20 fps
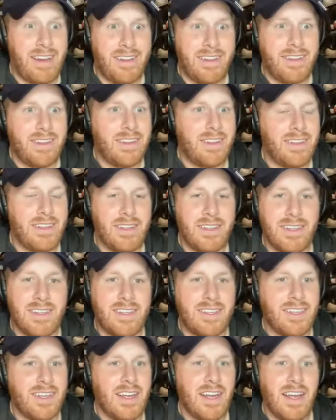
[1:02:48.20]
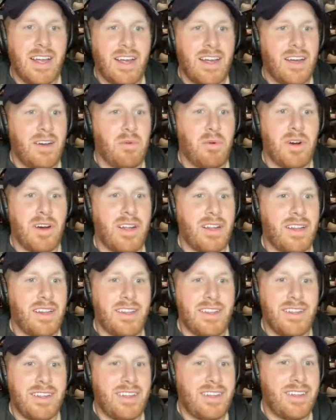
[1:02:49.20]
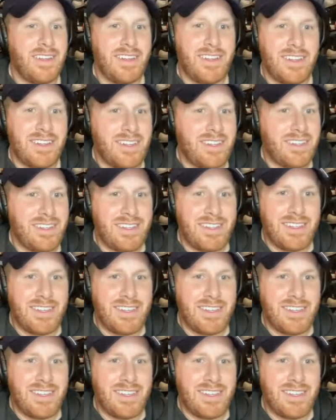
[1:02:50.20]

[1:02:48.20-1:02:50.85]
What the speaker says: Just saying. It is Boston after all.